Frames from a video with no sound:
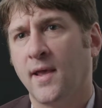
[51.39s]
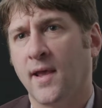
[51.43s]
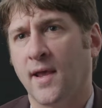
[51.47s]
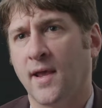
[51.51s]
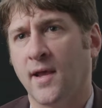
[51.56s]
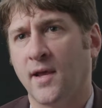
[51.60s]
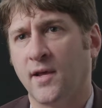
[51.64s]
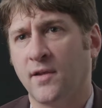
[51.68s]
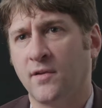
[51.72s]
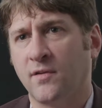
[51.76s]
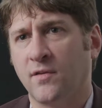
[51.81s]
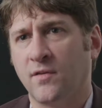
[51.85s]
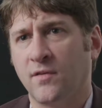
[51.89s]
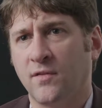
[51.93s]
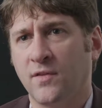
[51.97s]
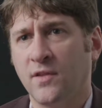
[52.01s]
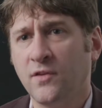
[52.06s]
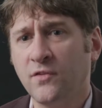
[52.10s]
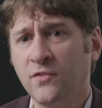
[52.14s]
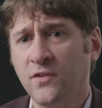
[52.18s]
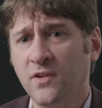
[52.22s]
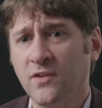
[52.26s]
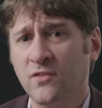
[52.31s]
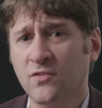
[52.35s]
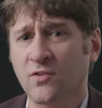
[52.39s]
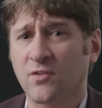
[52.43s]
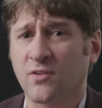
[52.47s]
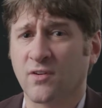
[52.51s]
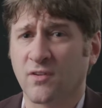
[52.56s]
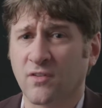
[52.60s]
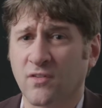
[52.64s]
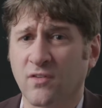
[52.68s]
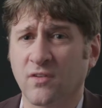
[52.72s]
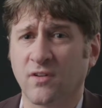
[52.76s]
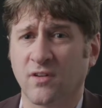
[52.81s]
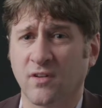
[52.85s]
And these things
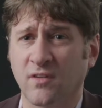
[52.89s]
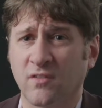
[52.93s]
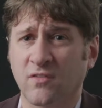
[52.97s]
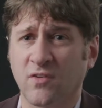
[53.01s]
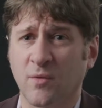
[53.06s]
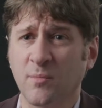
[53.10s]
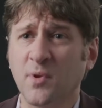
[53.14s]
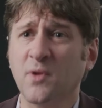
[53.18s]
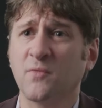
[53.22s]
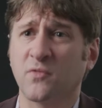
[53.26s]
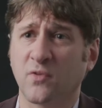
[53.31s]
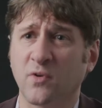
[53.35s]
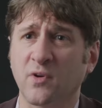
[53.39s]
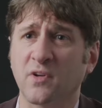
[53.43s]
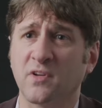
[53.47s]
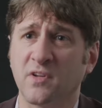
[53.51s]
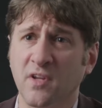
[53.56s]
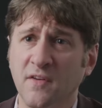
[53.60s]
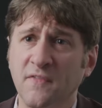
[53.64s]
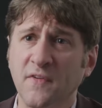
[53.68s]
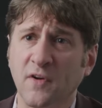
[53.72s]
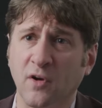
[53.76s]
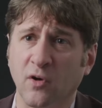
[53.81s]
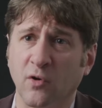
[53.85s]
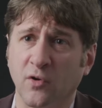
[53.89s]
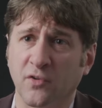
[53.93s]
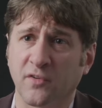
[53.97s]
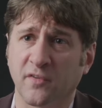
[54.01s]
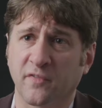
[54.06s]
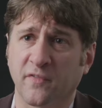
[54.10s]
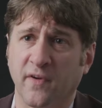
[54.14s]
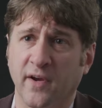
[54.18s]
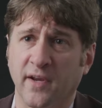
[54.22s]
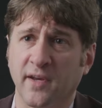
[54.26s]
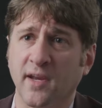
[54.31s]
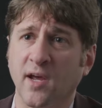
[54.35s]
are sometimes very difficult
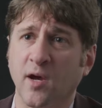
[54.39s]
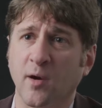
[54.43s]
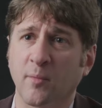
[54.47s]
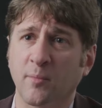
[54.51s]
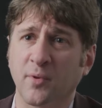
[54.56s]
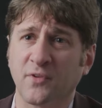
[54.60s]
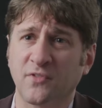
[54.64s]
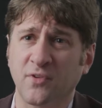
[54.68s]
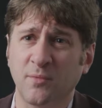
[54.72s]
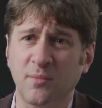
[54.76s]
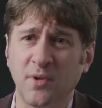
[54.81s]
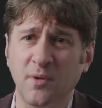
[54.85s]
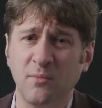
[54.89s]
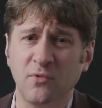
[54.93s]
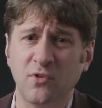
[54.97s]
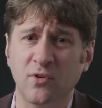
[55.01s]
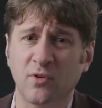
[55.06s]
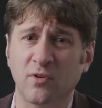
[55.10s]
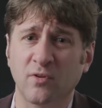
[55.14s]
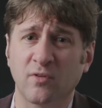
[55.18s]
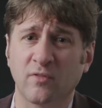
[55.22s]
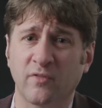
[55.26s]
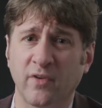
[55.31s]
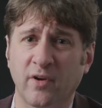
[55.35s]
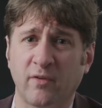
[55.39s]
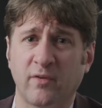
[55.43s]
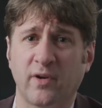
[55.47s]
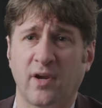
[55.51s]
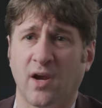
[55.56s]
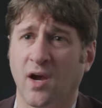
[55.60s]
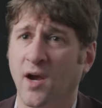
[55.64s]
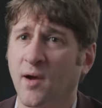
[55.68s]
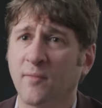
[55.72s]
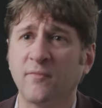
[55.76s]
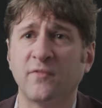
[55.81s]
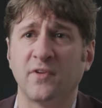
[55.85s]
to find out, but sometimes they're
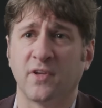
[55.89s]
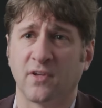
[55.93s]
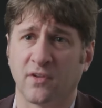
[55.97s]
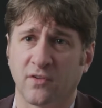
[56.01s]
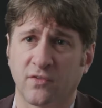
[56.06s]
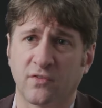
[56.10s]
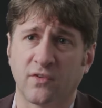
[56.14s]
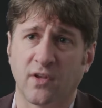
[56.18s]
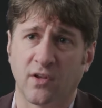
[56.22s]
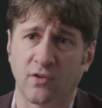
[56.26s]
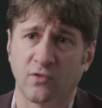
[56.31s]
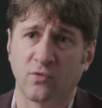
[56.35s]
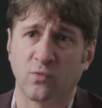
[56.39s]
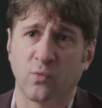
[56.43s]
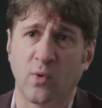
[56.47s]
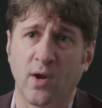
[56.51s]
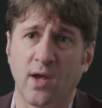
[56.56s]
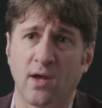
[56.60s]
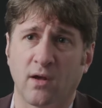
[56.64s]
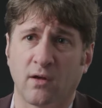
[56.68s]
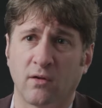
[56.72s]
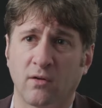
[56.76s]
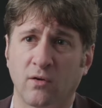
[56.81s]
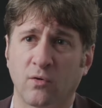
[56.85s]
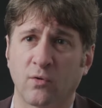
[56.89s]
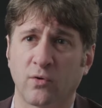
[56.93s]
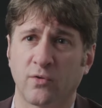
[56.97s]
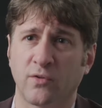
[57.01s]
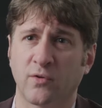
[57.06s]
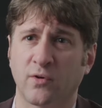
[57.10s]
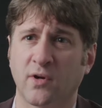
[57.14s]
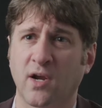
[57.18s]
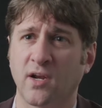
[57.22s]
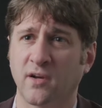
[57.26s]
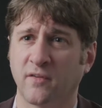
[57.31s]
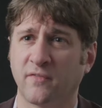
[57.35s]
very obvious as well, or
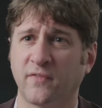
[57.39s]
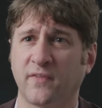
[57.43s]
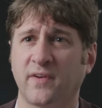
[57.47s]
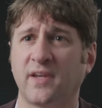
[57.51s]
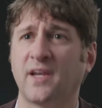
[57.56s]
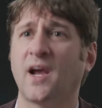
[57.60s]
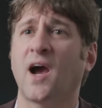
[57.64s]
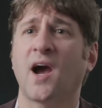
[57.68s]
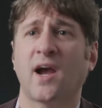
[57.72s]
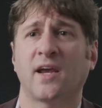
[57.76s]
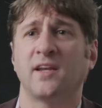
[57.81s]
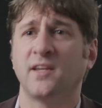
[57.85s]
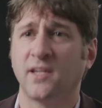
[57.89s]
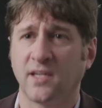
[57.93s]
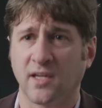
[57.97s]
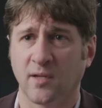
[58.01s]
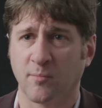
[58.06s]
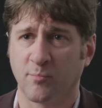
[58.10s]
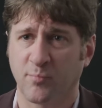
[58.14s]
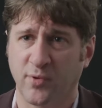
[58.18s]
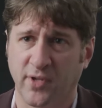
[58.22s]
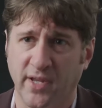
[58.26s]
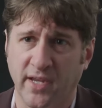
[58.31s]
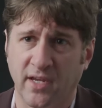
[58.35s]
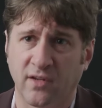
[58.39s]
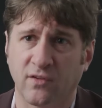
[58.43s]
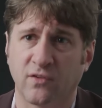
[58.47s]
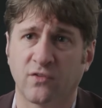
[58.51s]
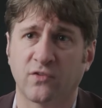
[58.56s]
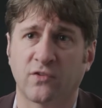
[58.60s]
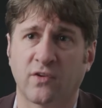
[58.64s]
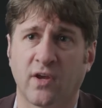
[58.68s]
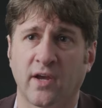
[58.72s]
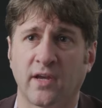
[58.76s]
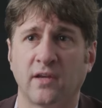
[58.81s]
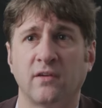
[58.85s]
they're kind of hiding in plain
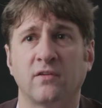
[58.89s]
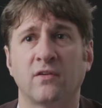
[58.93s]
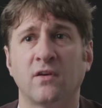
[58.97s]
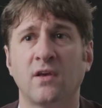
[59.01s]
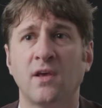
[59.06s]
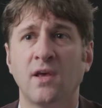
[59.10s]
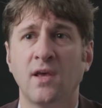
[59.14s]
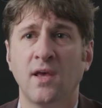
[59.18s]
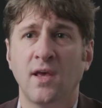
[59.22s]
sight.